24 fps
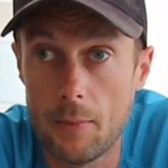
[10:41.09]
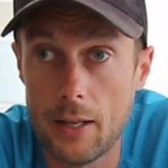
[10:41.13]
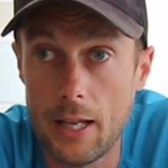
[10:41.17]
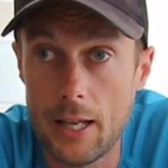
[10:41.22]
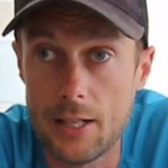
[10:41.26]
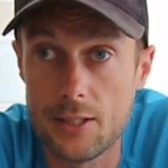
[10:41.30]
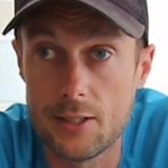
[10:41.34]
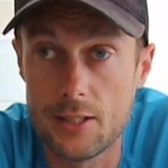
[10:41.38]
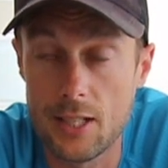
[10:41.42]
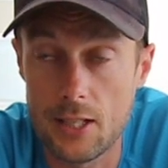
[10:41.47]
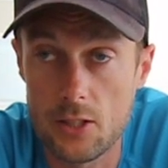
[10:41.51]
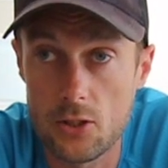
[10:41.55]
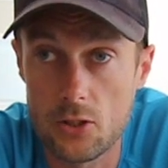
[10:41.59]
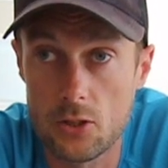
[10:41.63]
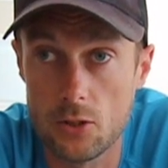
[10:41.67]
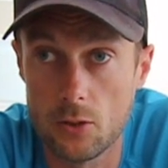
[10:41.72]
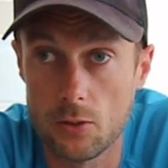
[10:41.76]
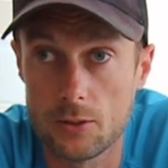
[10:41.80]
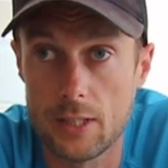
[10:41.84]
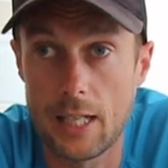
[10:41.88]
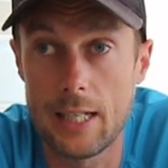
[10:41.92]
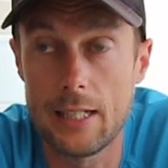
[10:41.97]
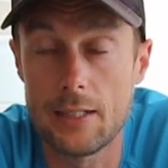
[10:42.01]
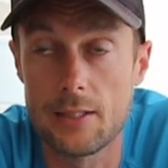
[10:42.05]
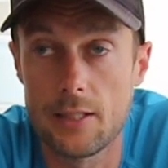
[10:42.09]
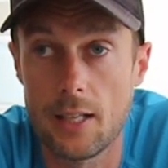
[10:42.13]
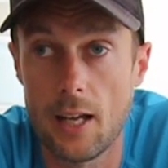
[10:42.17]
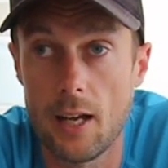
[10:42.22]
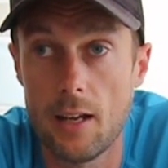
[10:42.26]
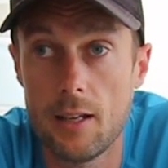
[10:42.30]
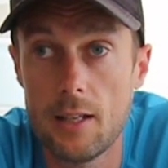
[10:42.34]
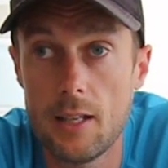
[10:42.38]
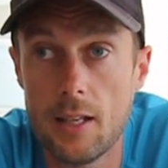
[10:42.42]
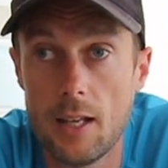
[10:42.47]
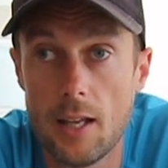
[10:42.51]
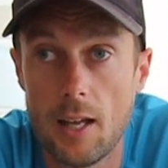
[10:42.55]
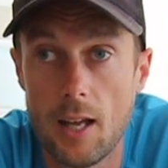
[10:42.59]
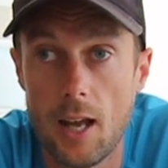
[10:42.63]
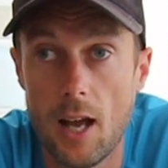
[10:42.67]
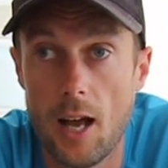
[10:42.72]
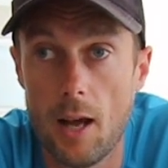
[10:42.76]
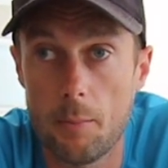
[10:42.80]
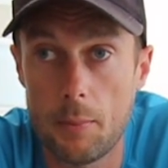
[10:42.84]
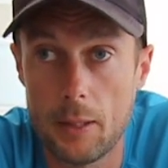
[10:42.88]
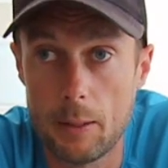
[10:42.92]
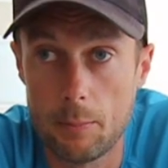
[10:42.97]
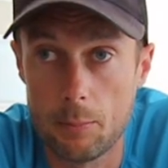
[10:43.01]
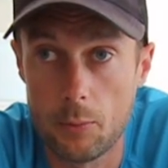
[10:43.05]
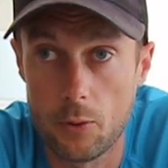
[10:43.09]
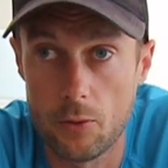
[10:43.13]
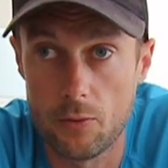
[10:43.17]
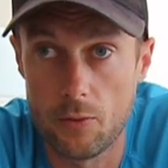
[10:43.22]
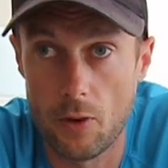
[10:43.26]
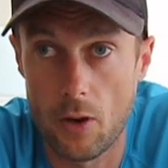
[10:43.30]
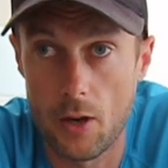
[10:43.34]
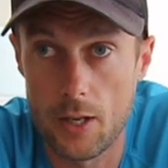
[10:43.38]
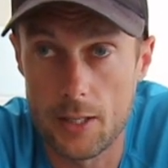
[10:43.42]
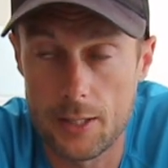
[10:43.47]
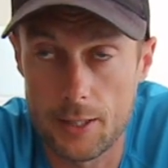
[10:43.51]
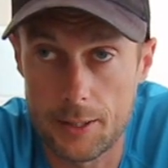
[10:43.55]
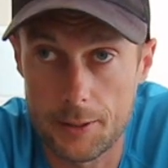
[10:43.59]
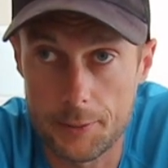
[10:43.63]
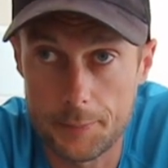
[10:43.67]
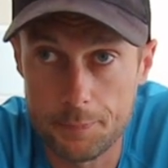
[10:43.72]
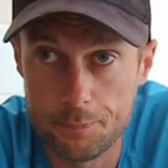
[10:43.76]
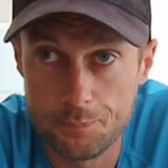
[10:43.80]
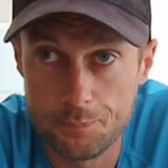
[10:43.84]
additional data being provided.